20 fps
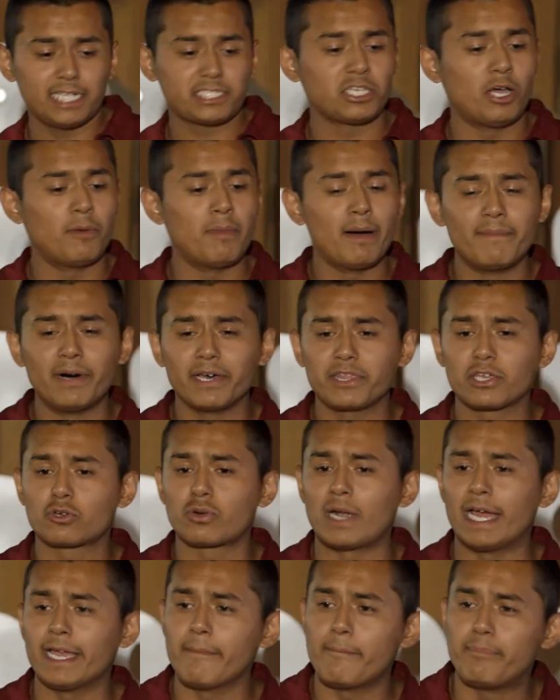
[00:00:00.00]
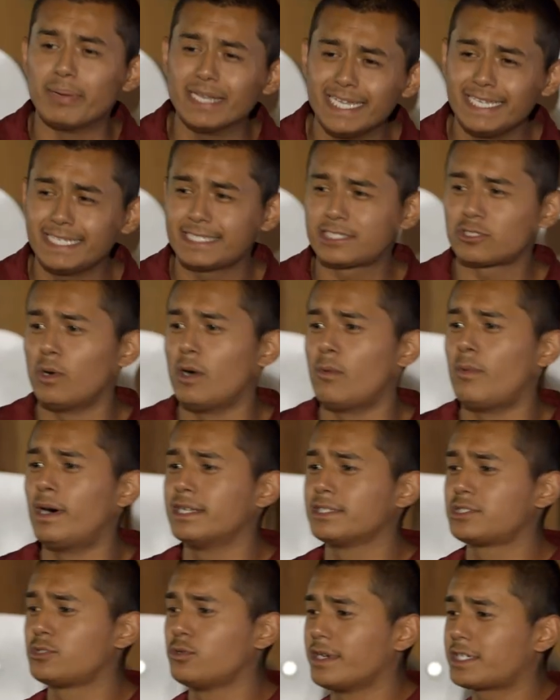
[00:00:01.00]
I saw my mother cry and bleed, so I
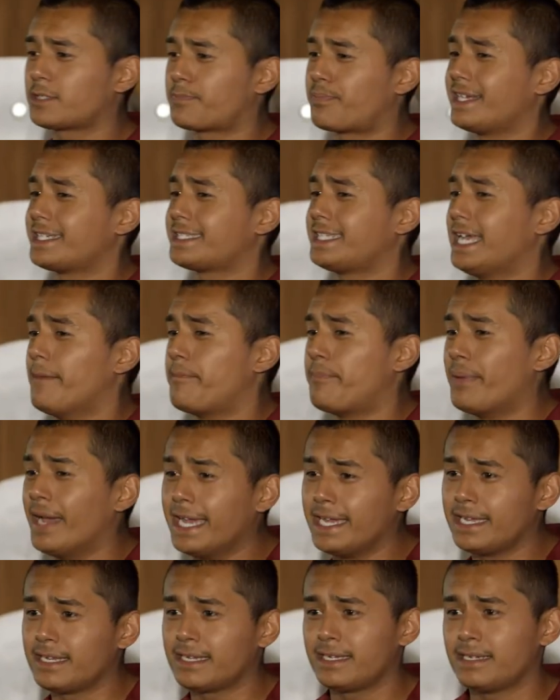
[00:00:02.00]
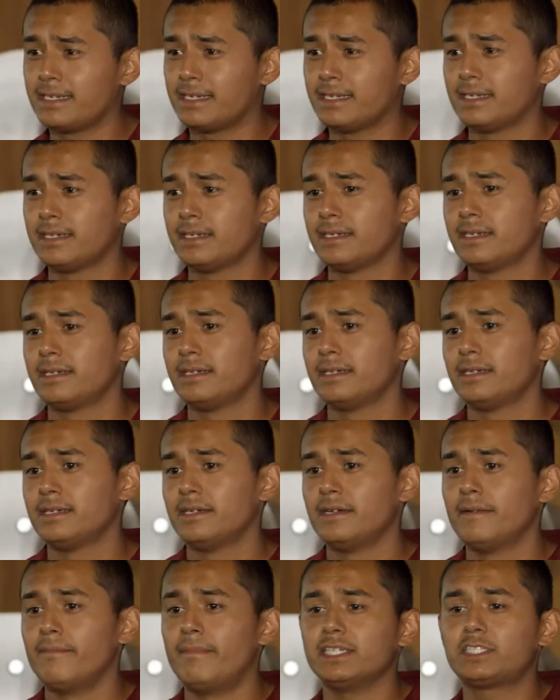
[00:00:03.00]
wanted to express that pain.
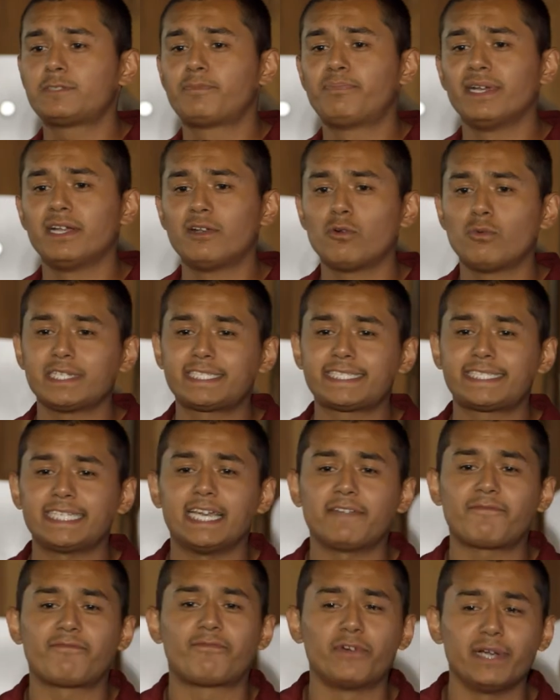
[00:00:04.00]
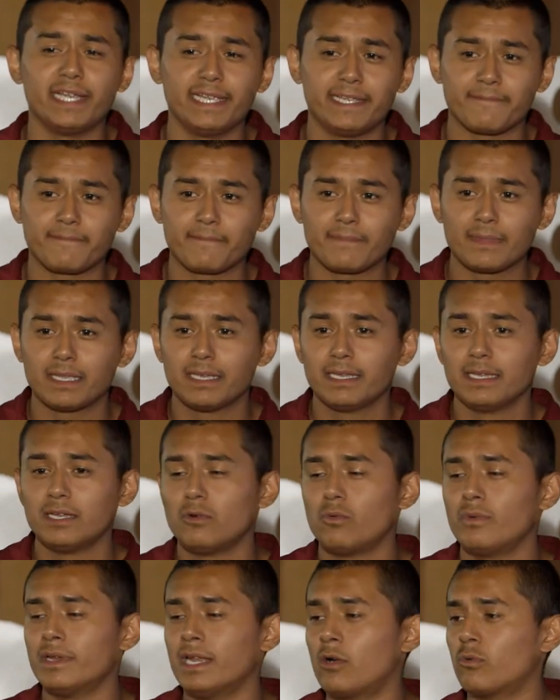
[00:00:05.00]
My spirit was set free
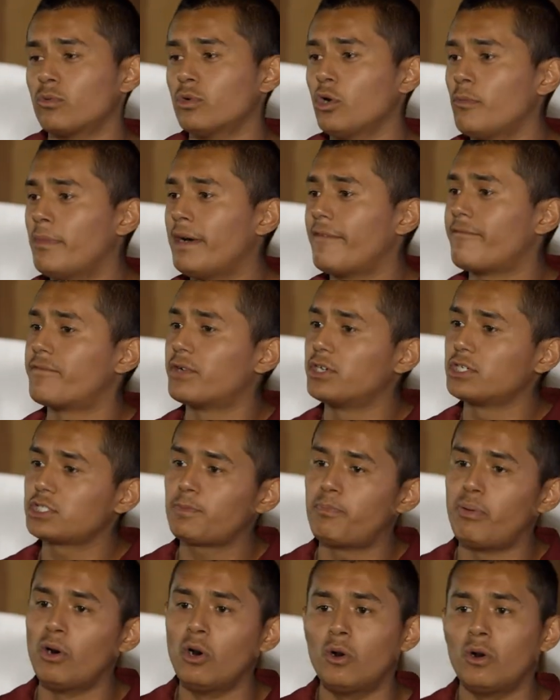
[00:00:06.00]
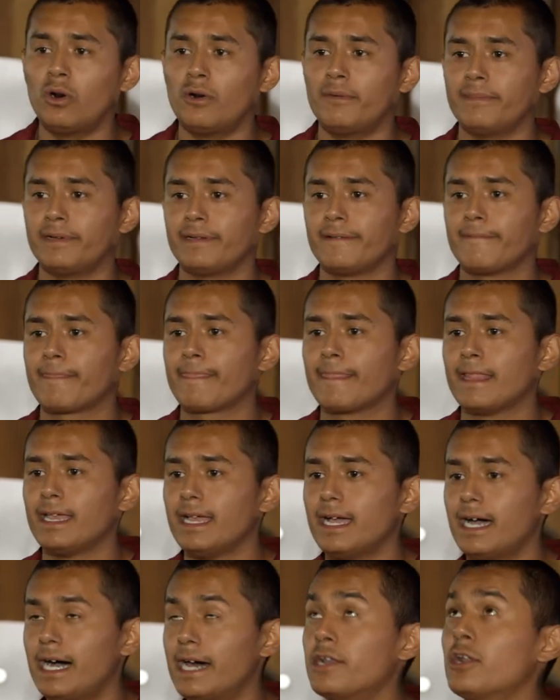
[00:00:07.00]
when I wrote my first poem.
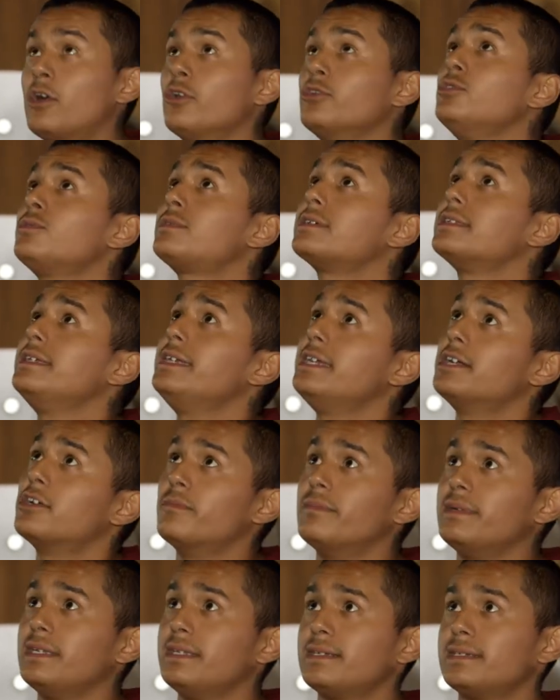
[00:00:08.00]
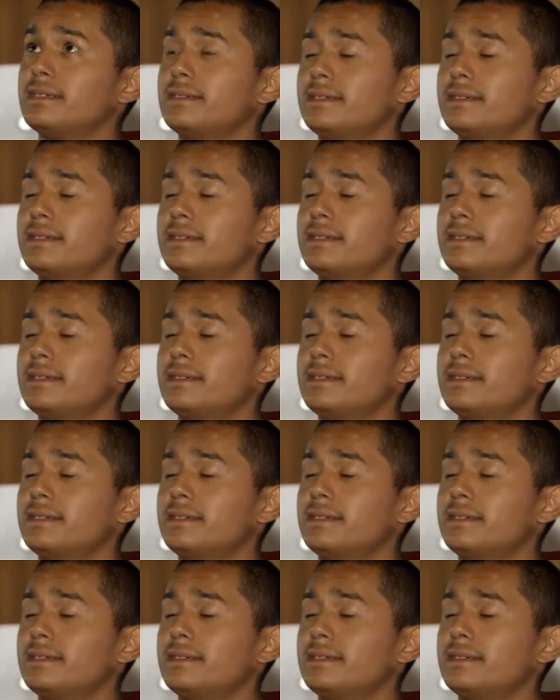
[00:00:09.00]
I know you can hear me.